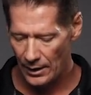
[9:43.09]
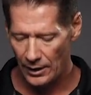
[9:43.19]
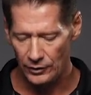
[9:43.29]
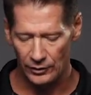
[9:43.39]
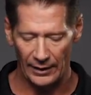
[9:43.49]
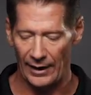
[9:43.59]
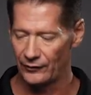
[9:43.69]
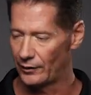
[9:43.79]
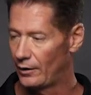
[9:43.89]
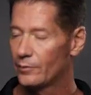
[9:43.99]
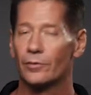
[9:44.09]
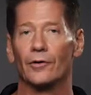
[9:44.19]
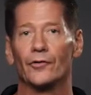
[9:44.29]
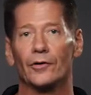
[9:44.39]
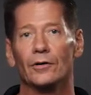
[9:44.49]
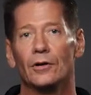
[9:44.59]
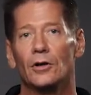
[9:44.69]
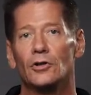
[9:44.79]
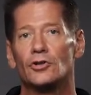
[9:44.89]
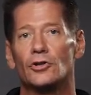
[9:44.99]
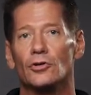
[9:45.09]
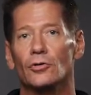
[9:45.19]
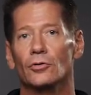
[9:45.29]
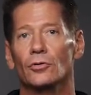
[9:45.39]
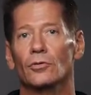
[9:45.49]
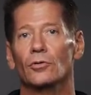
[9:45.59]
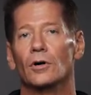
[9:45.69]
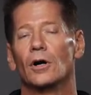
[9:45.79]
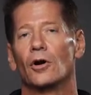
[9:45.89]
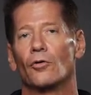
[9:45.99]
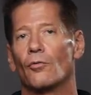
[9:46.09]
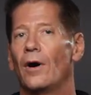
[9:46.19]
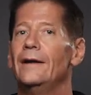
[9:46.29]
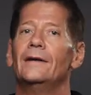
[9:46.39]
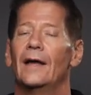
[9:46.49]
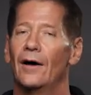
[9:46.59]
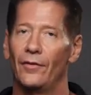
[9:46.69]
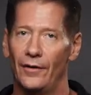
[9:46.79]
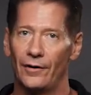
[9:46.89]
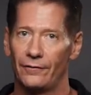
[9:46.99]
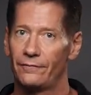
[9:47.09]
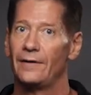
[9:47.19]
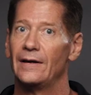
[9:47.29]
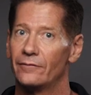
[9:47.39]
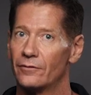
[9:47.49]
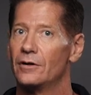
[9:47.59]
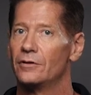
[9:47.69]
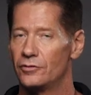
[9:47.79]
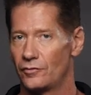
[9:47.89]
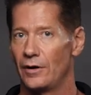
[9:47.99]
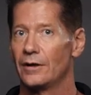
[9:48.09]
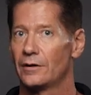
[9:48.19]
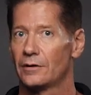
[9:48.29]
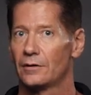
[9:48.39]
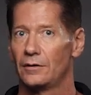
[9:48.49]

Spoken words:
You could ask another person to write down their favorite drink.